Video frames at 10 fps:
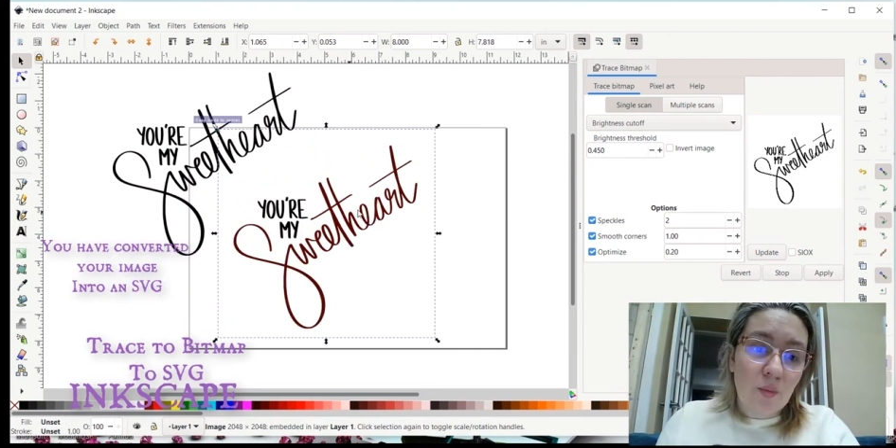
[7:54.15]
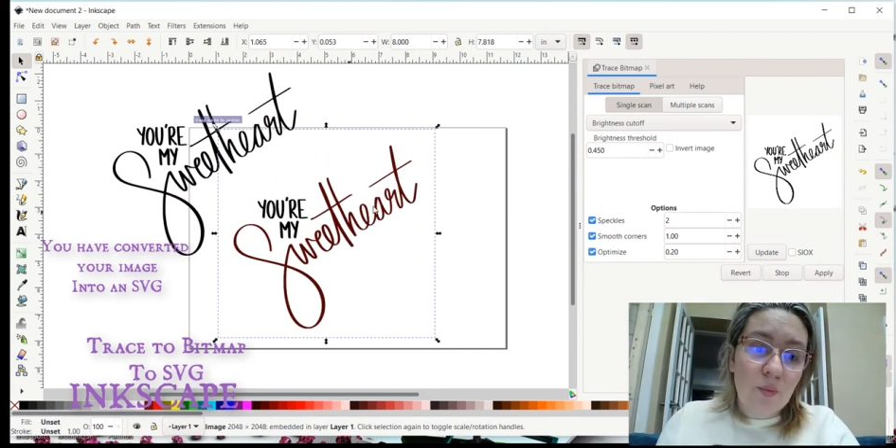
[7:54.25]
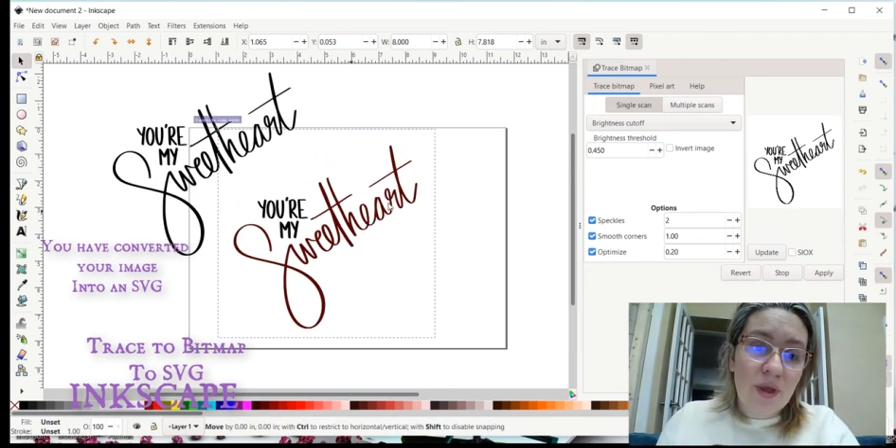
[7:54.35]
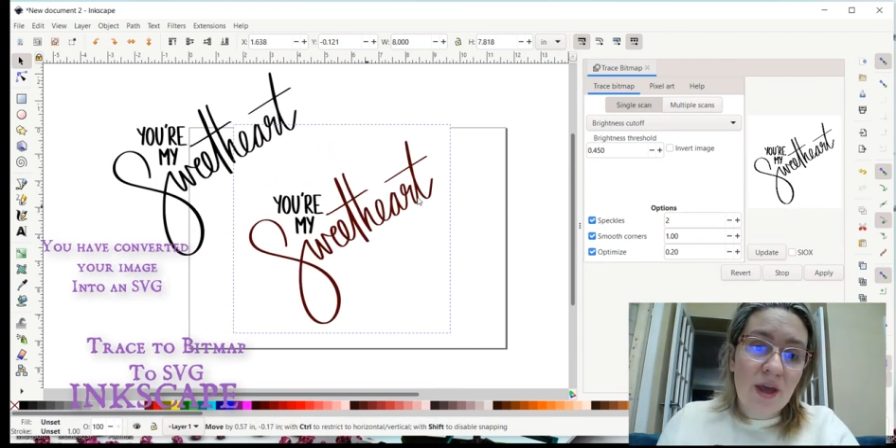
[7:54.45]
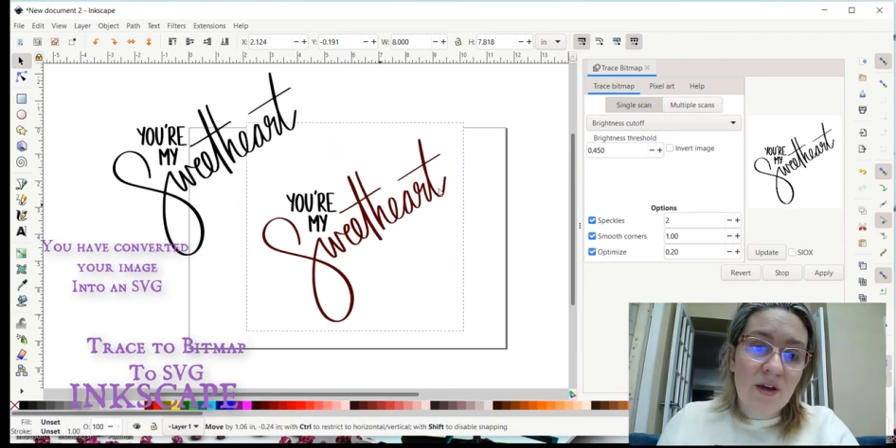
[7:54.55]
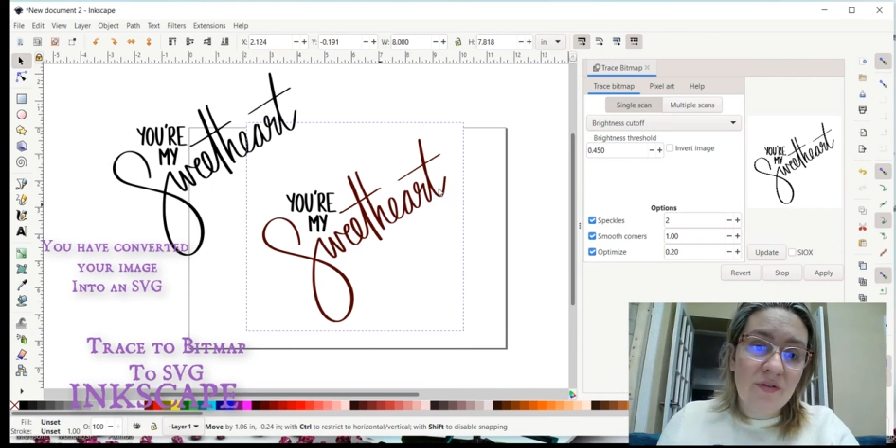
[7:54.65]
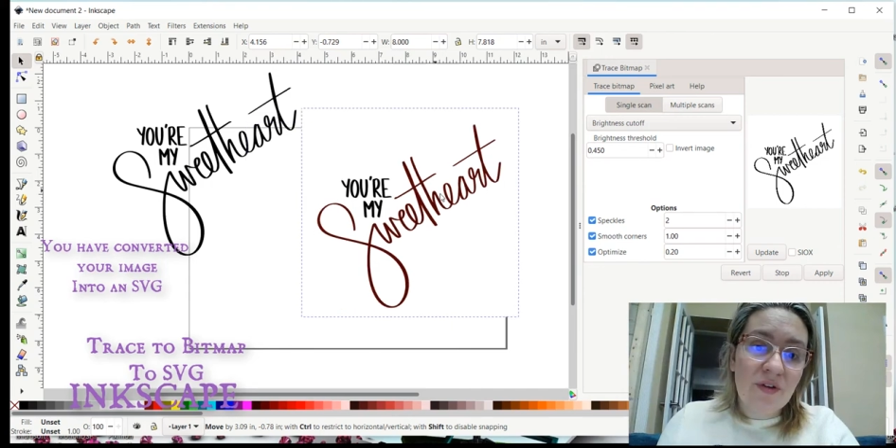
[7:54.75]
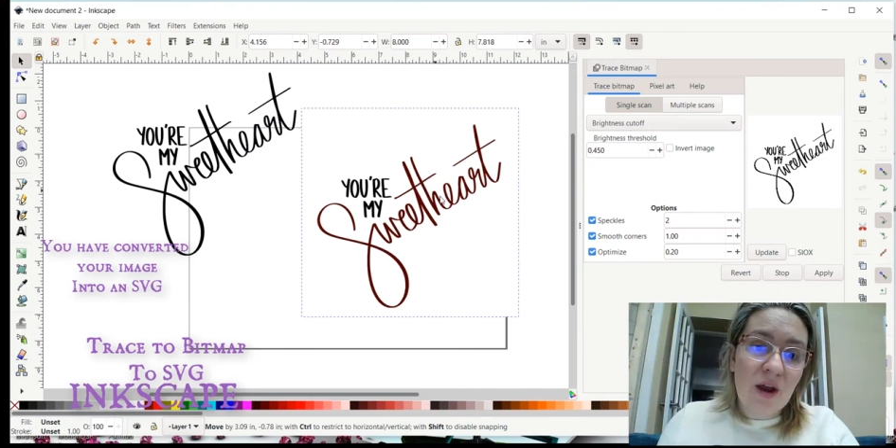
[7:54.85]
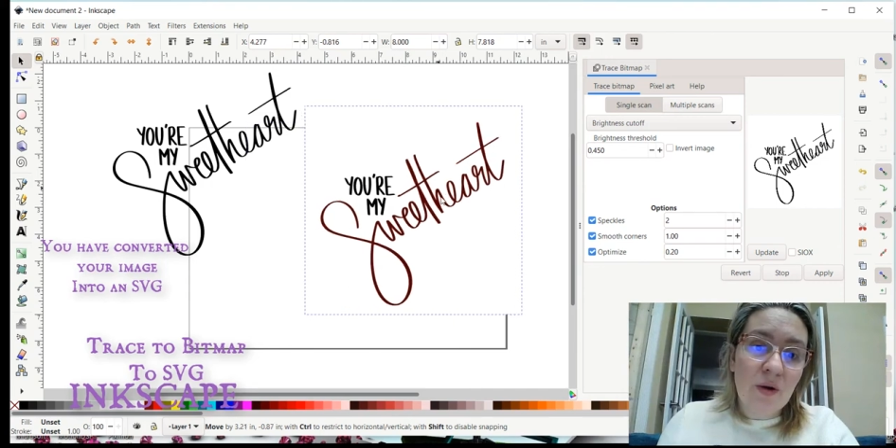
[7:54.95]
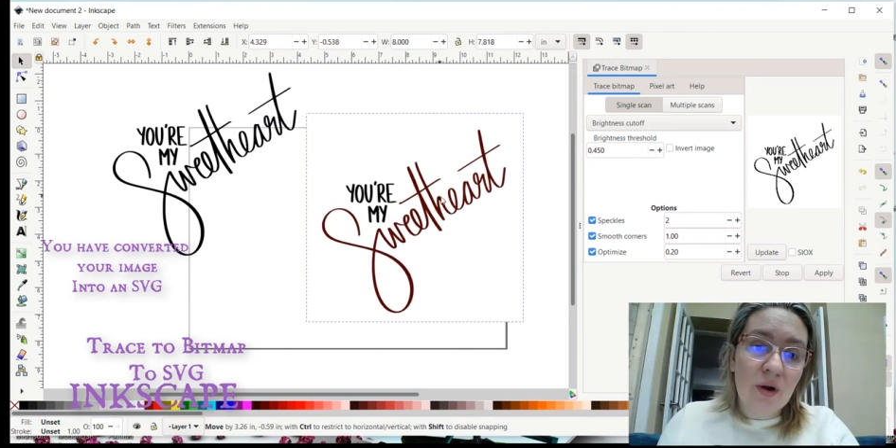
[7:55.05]
we have
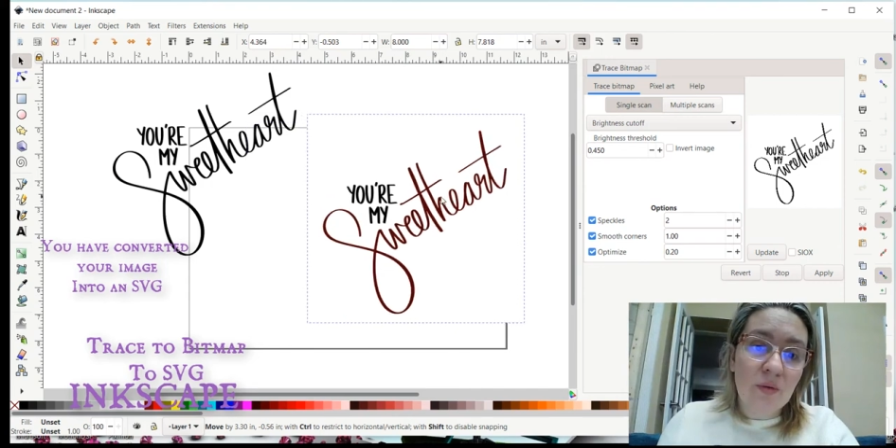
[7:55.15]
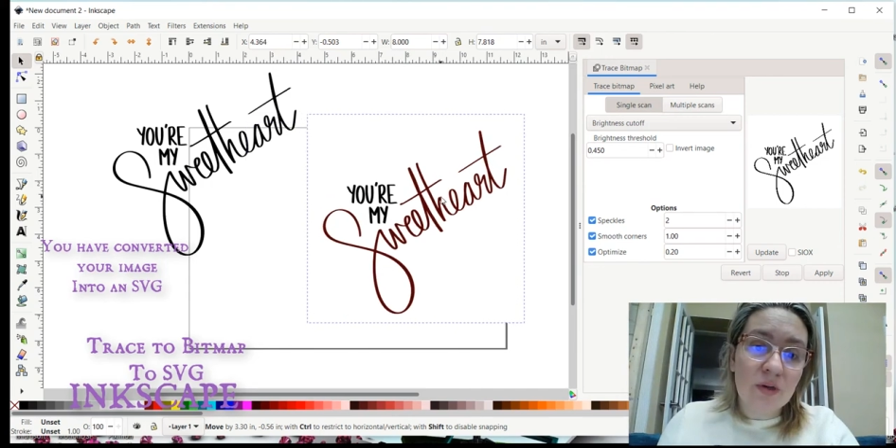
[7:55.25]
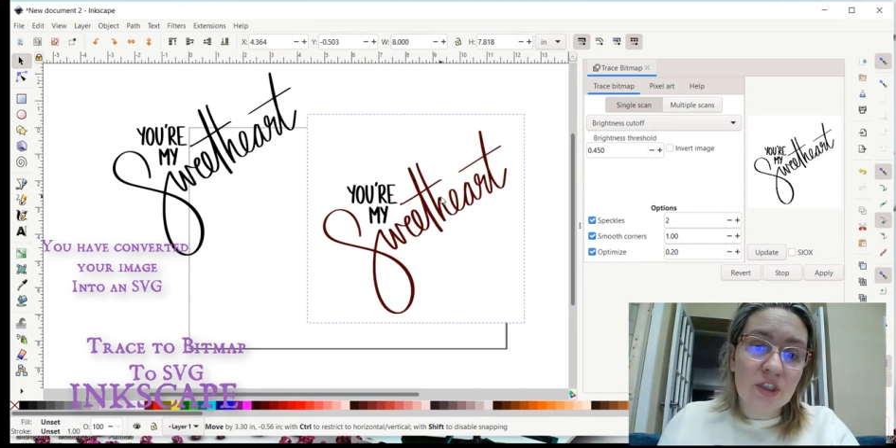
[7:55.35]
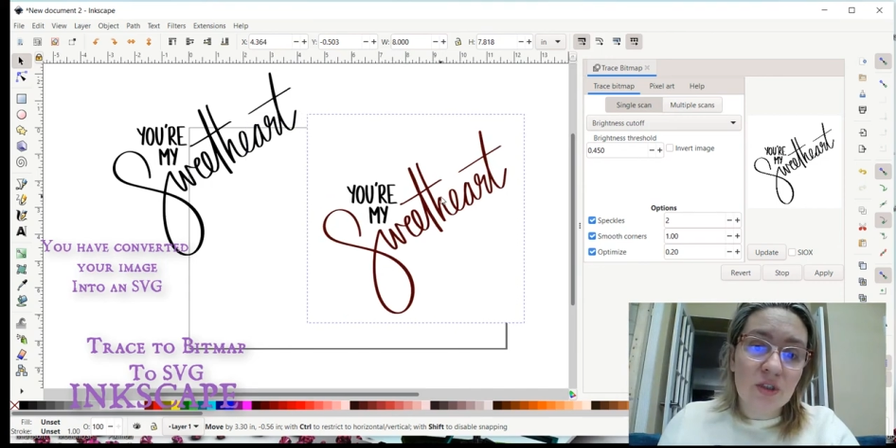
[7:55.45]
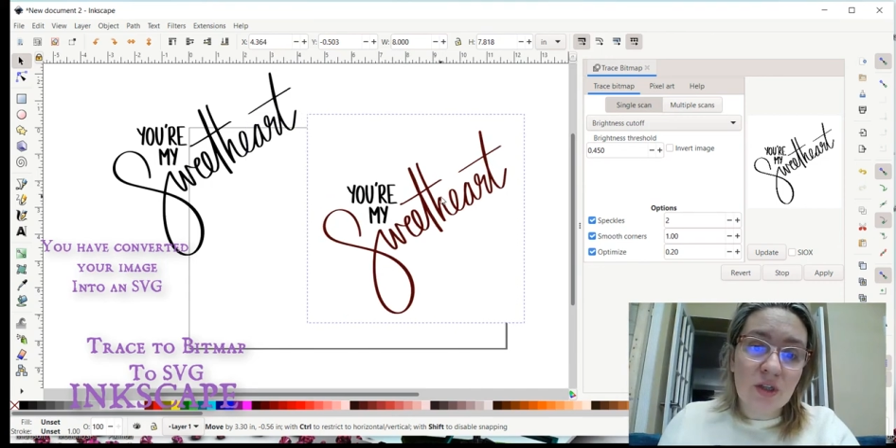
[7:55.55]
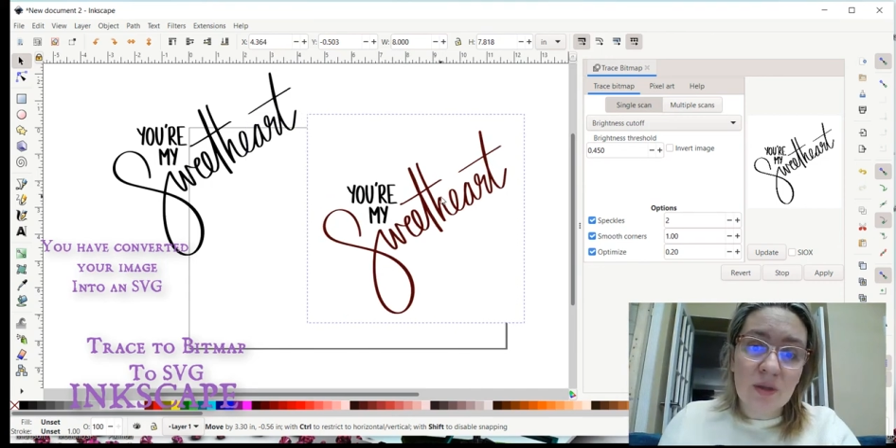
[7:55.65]
our original